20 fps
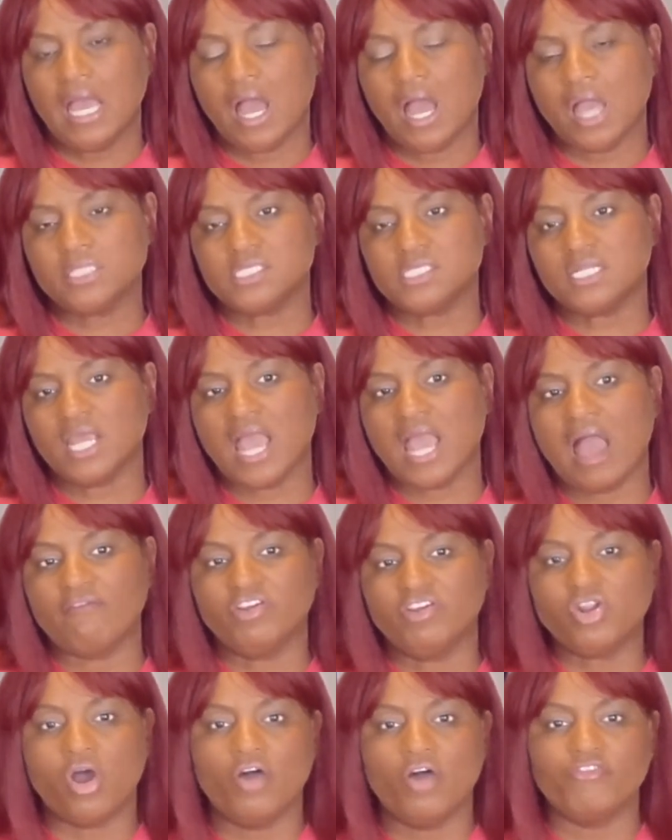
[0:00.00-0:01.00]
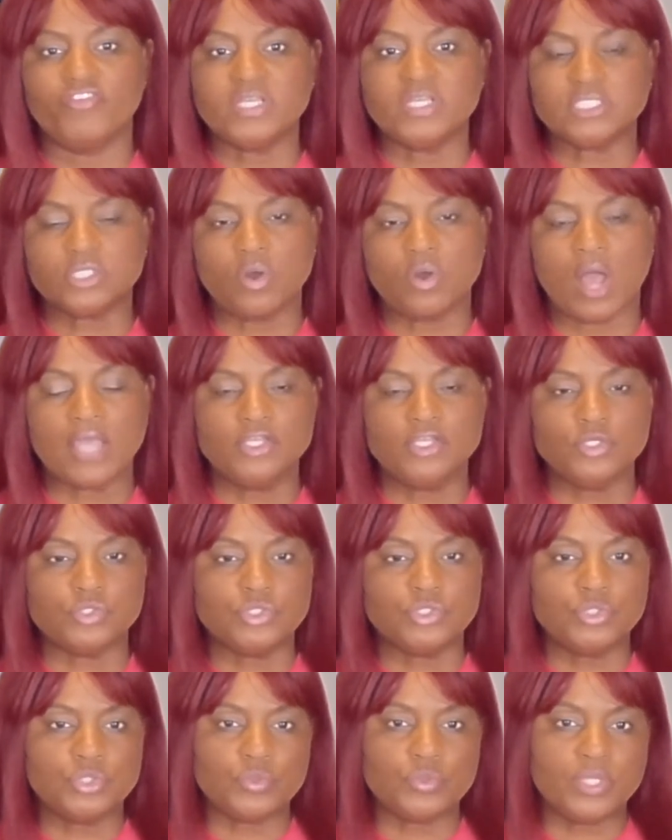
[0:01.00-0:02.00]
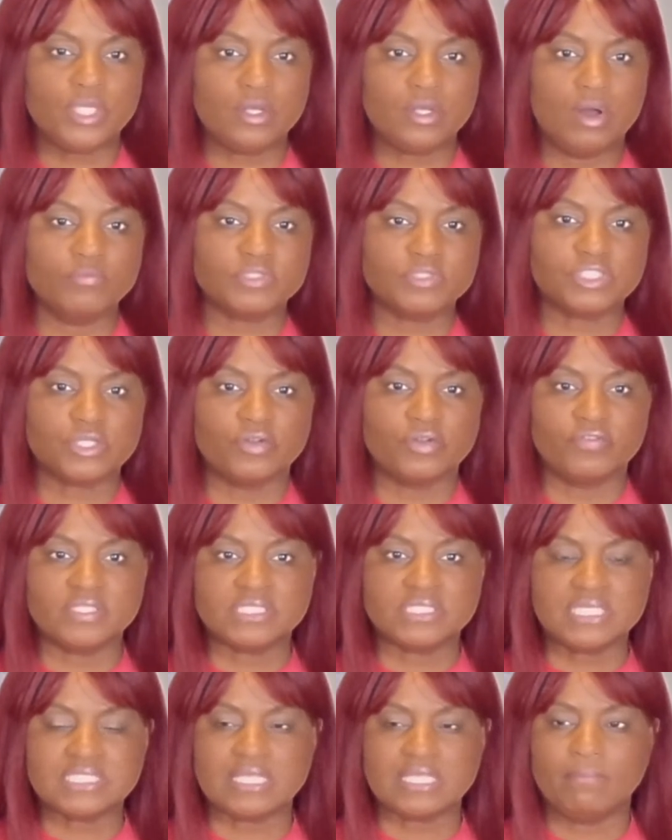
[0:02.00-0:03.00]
I didn't have an office, so I used to do in-home services.